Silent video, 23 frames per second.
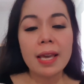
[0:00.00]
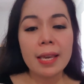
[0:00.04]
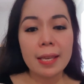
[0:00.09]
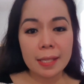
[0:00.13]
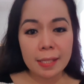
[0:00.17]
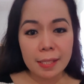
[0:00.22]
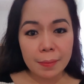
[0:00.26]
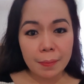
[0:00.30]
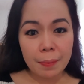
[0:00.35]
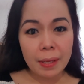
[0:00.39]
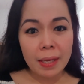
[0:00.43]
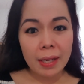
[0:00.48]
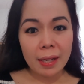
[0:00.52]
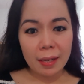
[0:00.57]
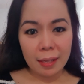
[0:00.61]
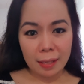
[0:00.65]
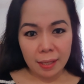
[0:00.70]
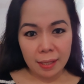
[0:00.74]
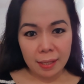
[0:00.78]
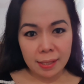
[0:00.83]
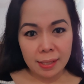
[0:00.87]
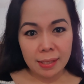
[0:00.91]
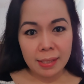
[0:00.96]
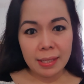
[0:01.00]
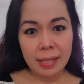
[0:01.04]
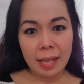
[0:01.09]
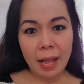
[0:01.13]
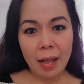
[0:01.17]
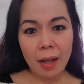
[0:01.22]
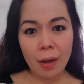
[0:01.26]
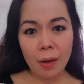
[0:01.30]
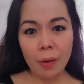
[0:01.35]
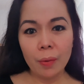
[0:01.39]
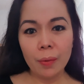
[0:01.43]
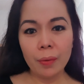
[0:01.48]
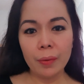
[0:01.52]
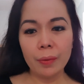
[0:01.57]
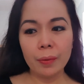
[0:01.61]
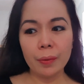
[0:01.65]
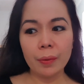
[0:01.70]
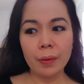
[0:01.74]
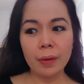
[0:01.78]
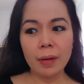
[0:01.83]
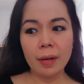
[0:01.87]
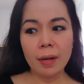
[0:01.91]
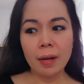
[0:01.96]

It's because now